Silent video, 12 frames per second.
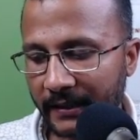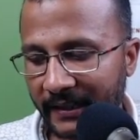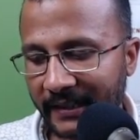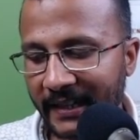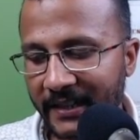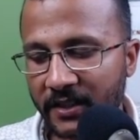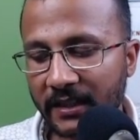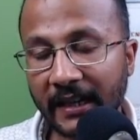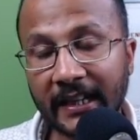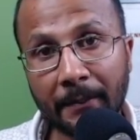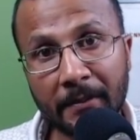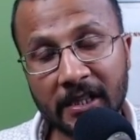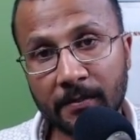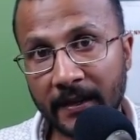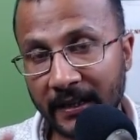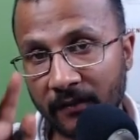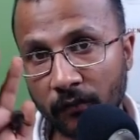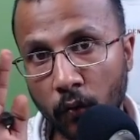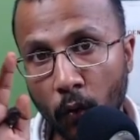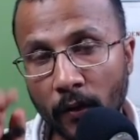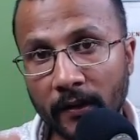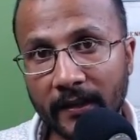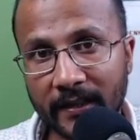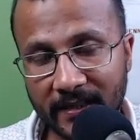In each line I'm displaying 4
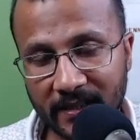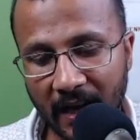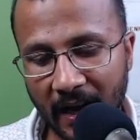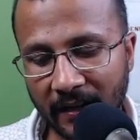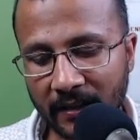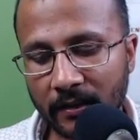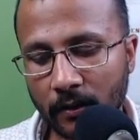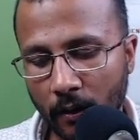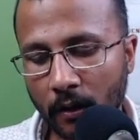star or